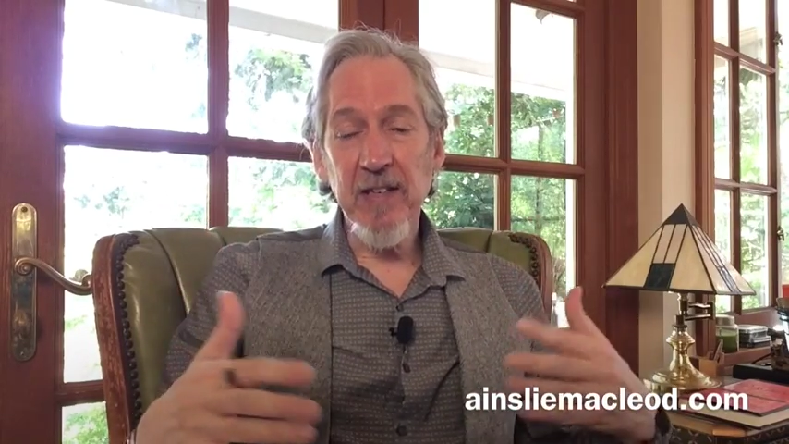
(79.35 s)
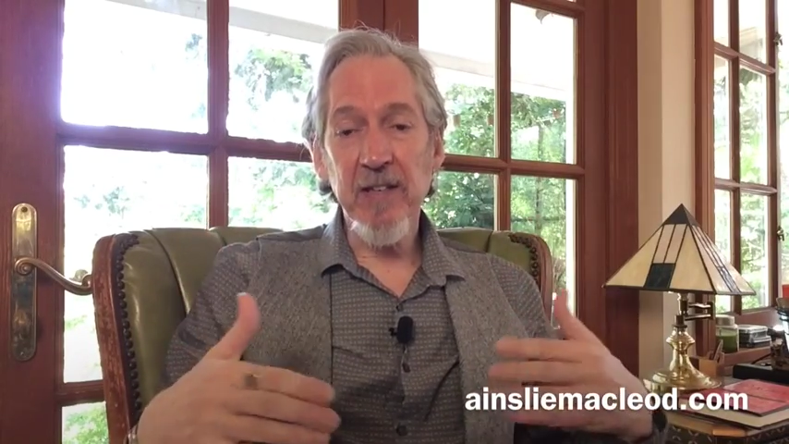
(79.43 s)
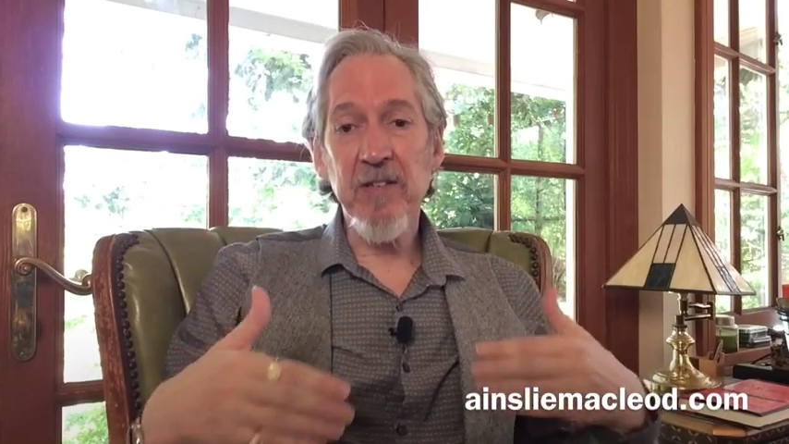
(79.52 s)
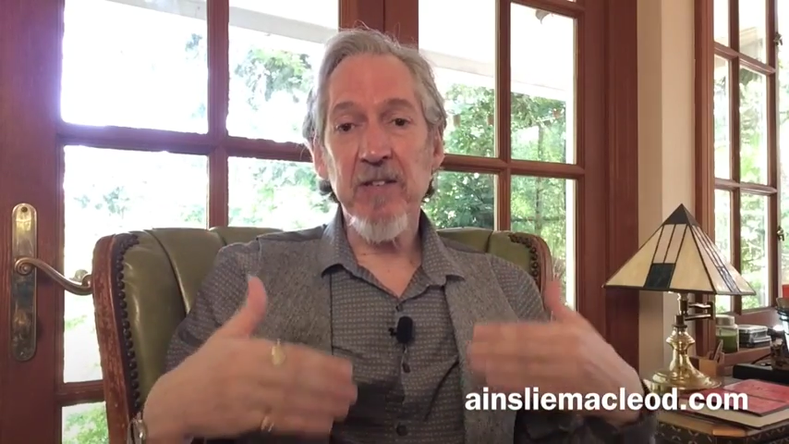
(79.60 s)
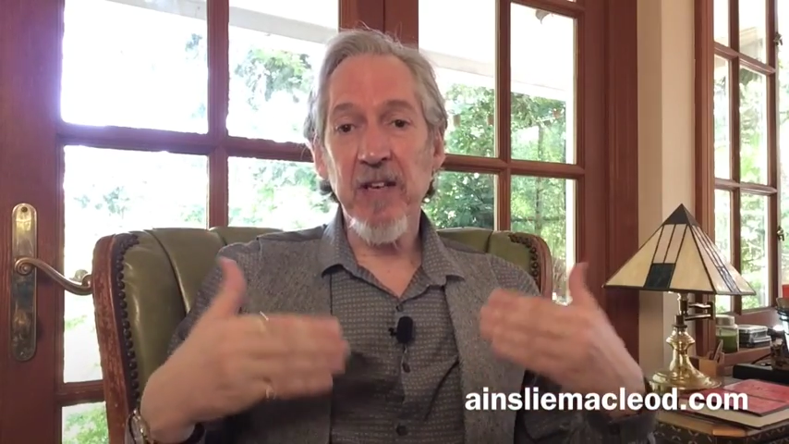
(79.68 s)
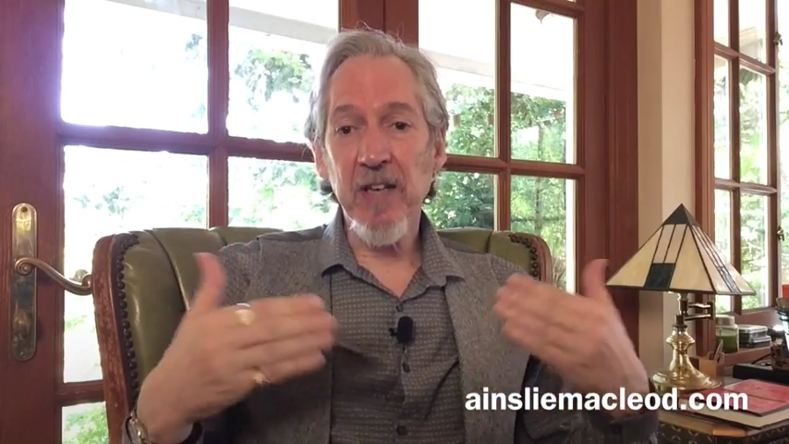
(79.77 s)
and
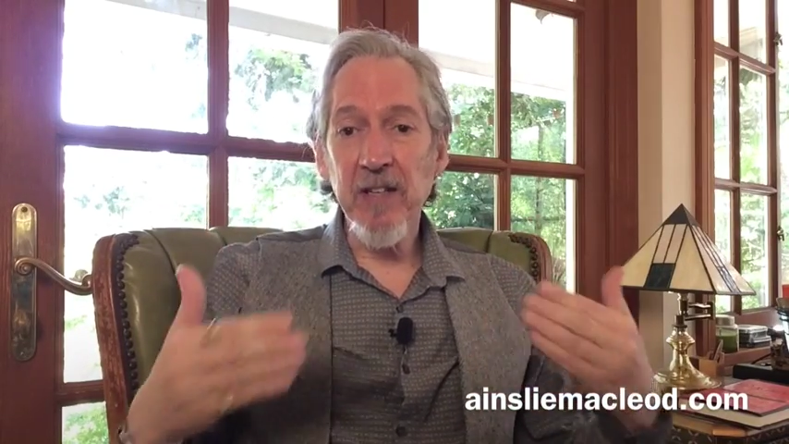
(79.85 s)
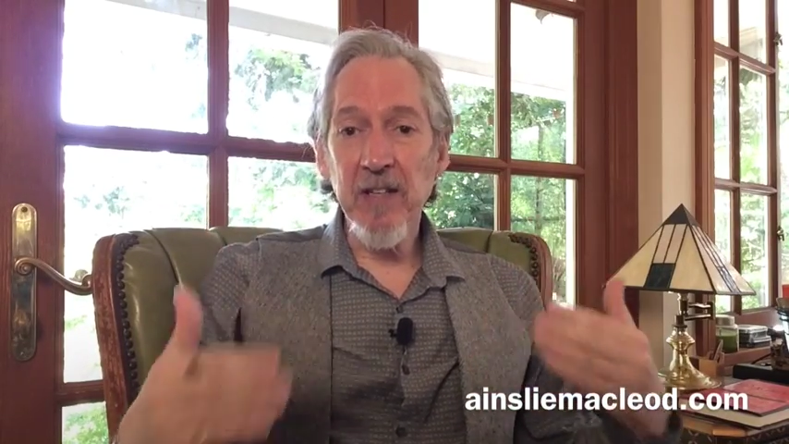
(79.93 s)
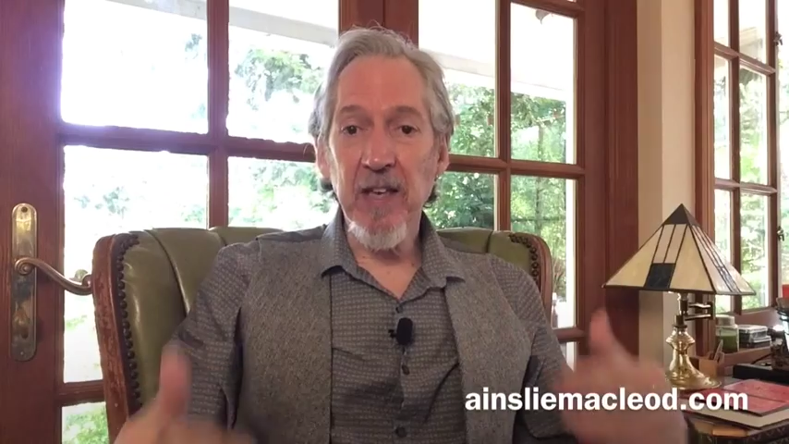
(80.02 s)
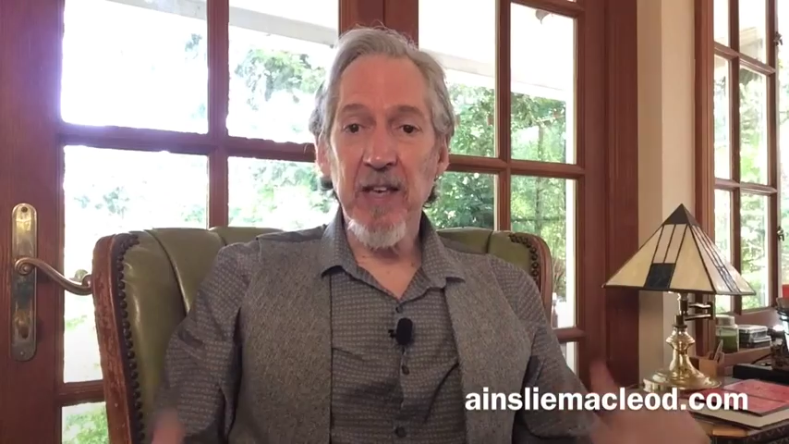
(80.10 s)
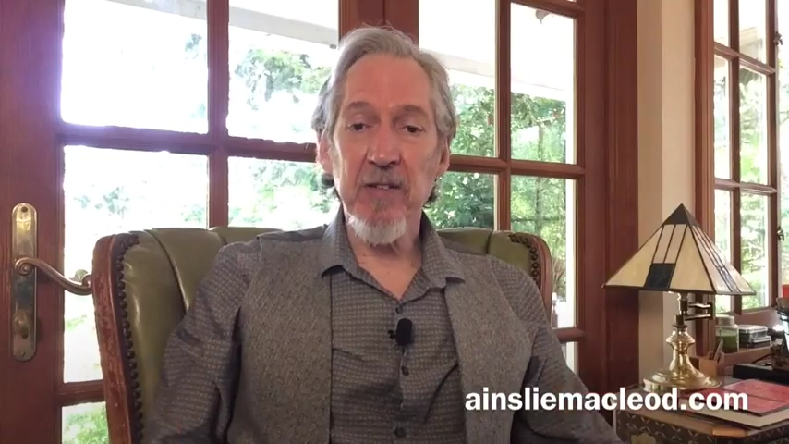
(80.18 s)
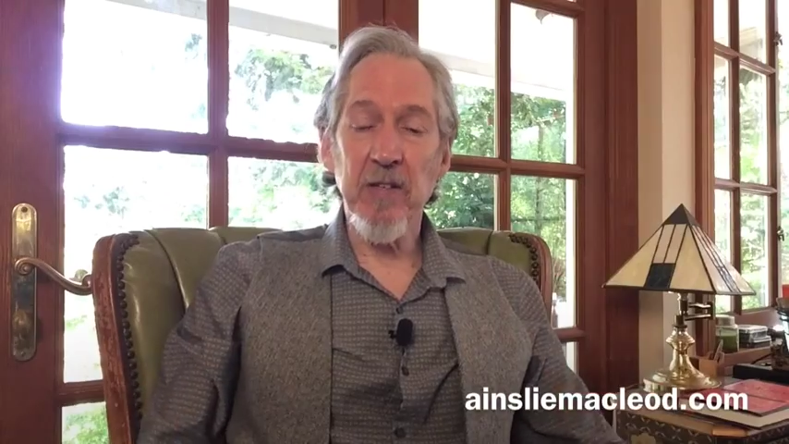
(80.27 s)

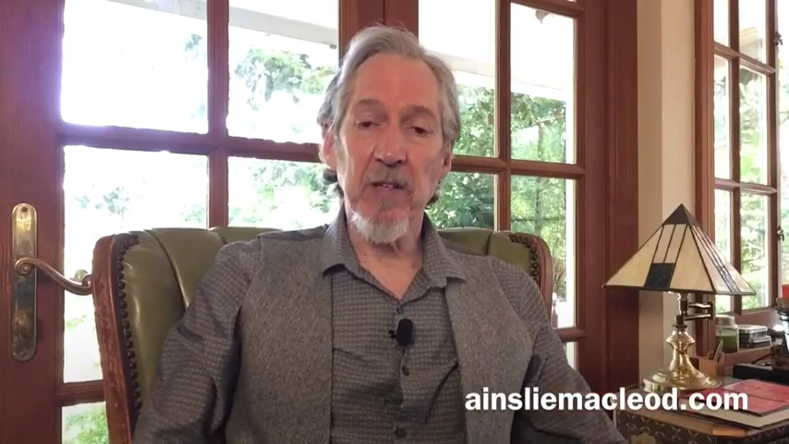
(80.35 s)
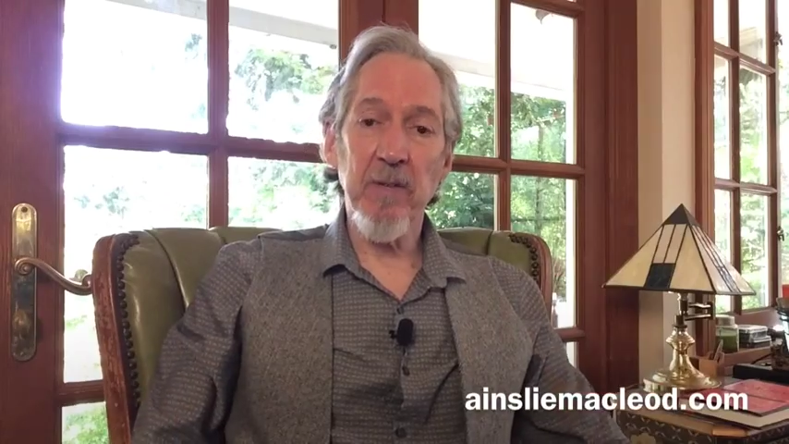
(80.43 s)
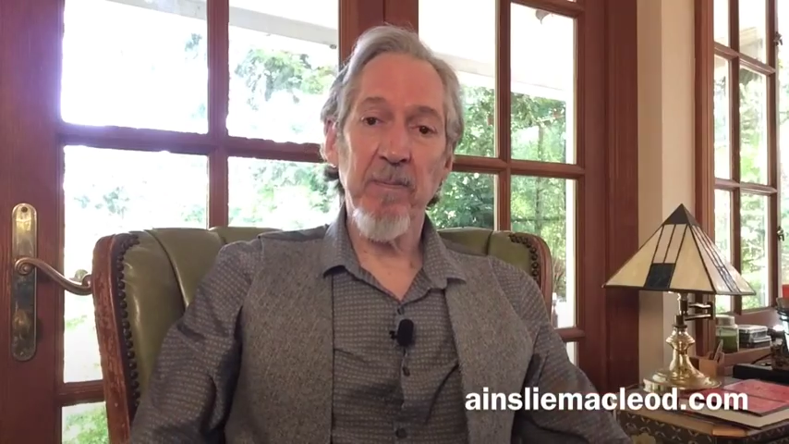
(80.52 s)
second-guessing.